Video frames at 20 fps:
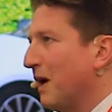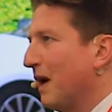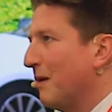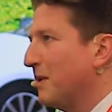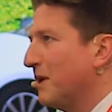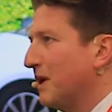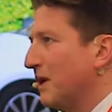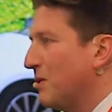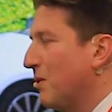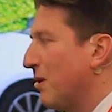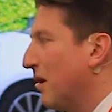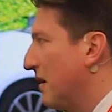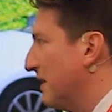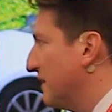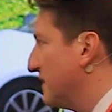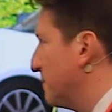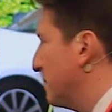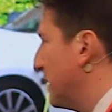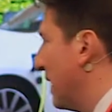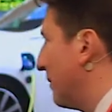may be required
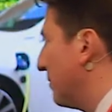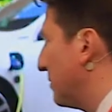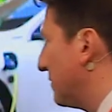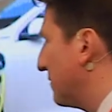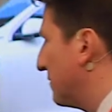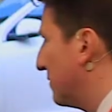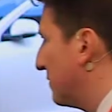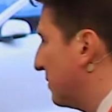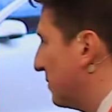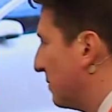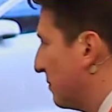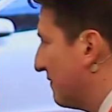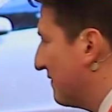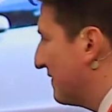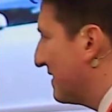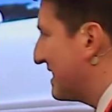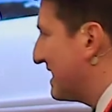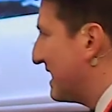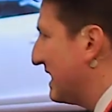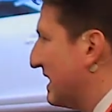to be able to
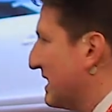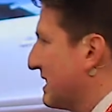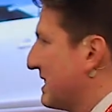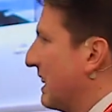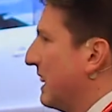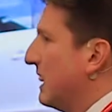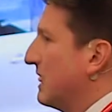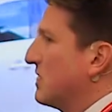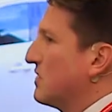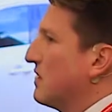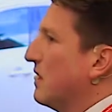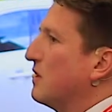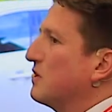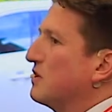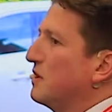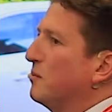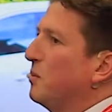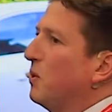facilitate charging